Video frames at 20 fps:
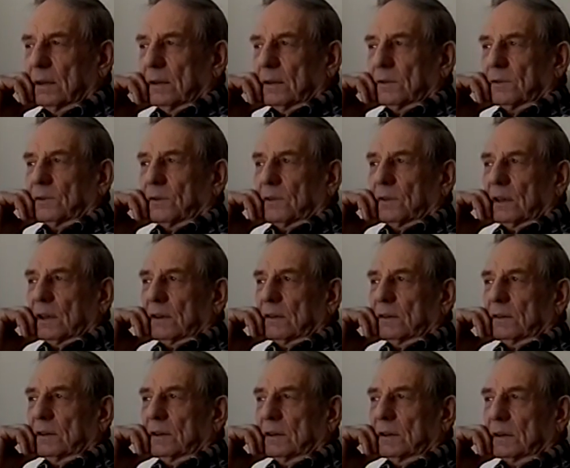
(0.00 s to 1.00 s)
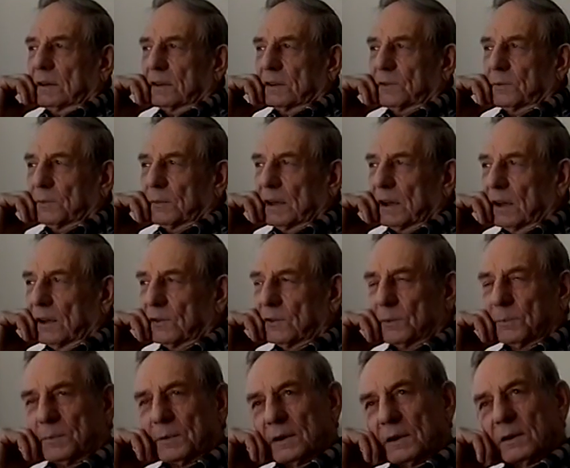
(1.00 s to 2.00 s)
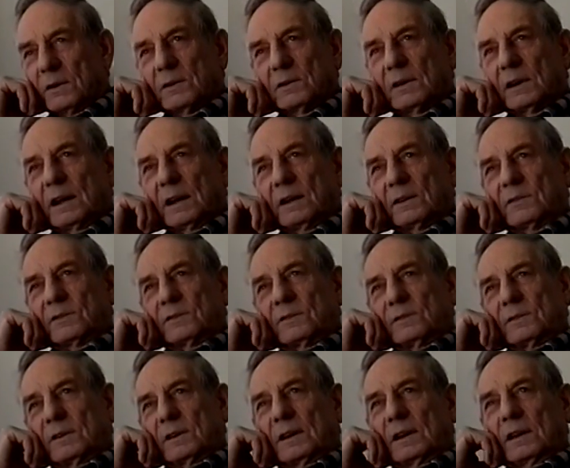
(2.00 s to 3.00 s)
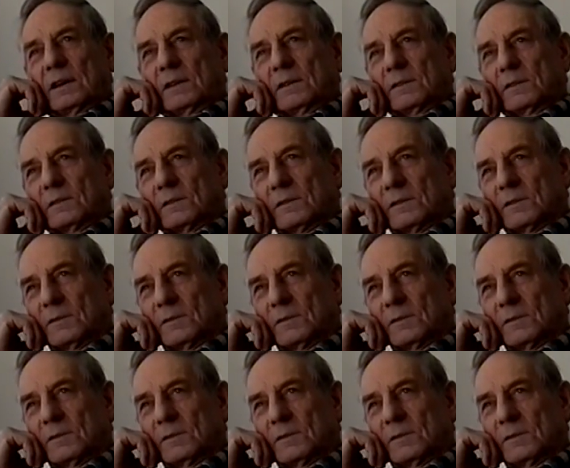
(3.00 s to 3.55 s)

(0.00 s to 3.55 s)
So they'd get some guys up there on dance night and